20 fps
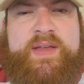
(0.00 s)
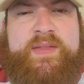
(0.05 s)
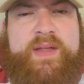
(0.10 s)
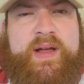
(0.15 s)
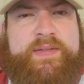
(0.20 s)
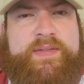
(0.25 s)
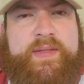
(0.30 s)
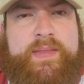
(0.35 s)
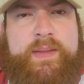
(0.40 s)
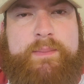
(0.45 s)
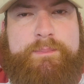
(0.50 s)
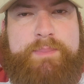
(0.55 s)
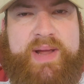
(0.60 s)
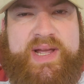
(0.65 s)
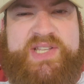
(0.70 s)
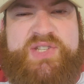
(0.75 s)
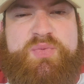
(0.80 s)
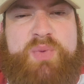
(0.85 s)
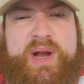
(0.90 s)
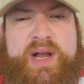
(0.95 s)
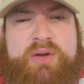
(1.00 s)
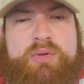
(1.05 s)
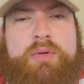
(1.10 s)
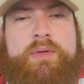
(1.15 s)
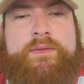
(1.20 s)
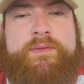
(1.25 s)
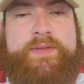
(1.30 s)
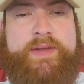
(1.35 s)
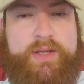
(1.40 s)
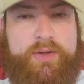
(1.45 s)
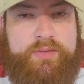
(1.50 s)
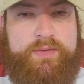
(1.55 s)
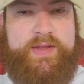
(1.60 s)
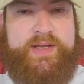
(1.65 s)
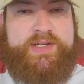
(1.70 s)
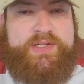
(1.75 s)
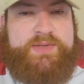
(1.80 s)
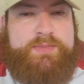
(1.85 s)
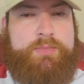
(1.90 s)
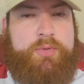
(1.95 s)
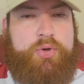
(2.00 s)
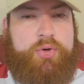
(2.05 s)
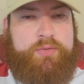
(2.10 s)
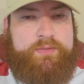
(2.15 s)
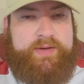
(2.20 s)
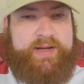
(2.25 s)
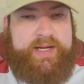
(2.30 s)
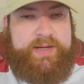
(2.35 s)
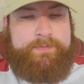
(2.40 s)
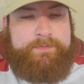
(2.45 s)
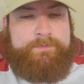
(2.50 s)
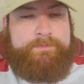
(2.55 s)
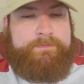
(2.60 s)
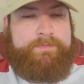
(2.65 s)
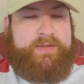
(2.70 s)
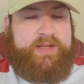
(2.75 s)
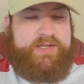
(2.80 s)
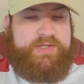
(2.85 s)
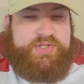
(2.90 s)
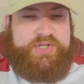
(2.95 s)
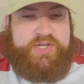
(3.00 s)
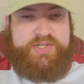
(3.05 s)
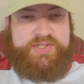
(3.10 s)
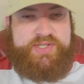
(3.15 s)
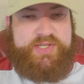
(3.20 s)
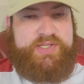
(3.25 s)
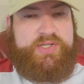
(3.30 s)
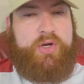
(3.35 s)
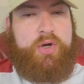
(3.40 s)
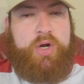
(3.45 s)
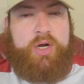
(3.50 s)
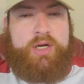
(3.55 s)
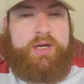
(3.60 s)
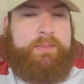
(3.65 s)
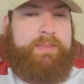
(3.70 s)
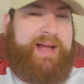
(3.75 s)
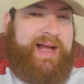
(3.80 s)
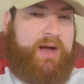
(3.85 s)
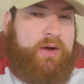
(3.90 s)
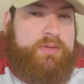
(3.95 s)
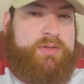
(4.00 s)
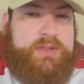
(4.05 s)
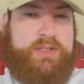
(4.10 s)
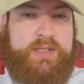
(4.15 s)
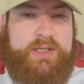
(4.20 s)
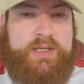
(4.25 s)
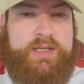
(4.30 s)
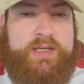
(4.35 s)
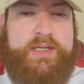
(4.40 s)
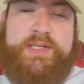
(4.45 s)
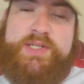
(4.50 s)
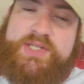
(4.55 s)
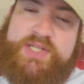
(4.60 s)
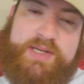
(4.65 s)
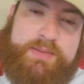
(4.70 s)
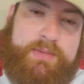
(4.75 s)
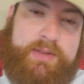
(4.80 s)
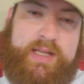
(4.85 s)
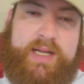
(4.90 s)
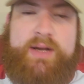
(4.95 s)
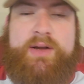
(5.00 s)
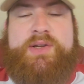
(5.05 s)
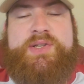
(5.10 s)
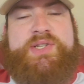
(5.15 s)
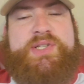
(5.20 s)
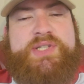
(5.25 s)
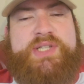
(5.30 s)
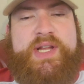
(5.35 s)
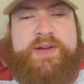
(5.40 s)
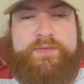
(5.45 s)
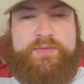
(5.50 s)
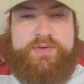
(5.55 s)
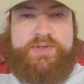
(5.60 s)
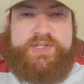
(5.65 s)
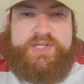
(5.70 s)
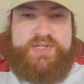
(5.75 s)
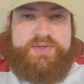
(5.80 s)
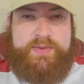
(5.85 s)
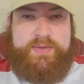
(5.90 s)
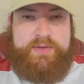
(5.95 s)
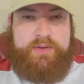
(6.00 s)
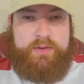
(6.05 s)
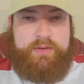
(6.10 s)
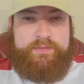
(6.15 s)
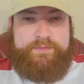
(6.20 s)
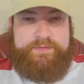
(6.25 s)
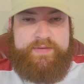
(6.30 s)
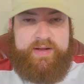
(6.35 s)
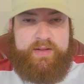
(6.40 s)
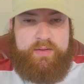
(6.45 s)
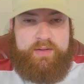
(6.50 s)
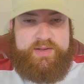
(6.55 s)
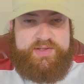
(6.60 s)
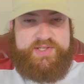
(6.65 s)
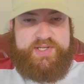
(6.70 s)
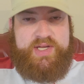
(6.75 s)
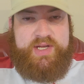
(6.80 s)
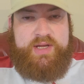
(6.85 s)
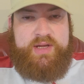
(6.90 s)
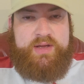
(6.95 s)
I think the best way to review this movie is just to talk about similarities and differences with Goodfellas.